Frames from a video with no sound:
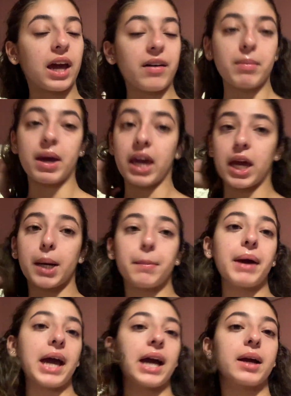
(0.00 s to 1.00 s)
I have my hair
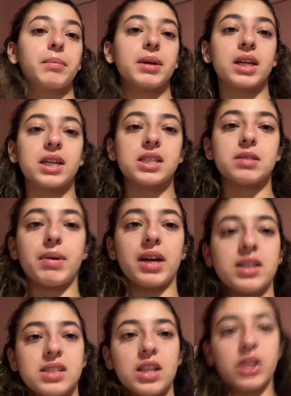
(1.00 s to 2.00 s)
back because my
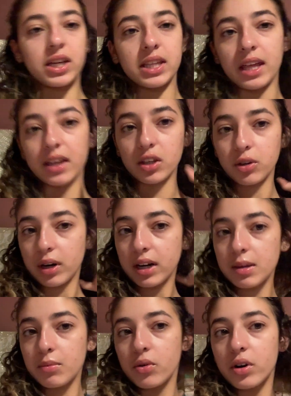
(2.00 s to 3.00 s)
hair's not looking that cute
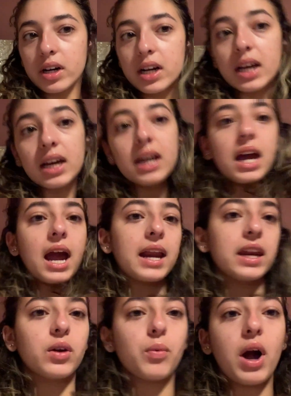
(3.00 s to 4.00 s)
anymore. I
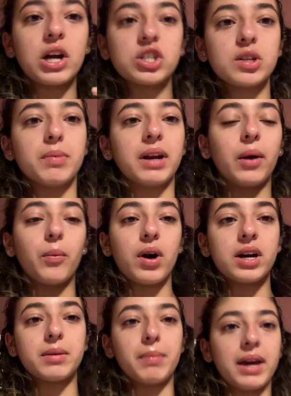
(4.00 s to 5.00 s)
need to wash it, but I
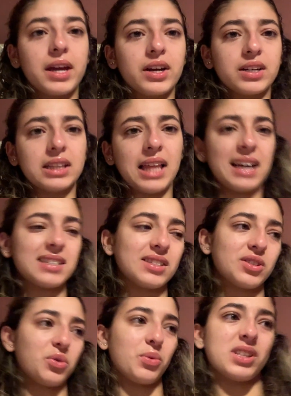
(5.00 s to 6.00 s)
wanted my hair to last
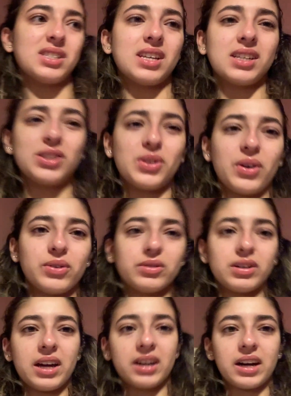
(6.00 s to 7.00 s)
until Wednesday, so
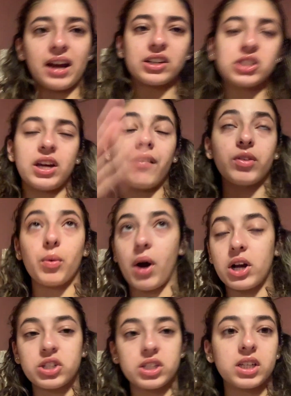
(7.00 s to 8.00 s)
I didn't actually have to
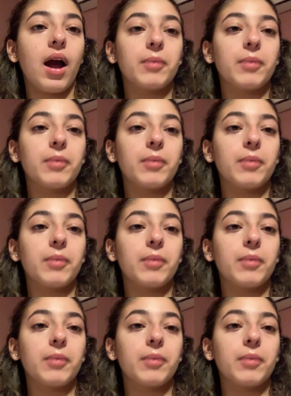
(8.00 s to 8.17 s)
wash it.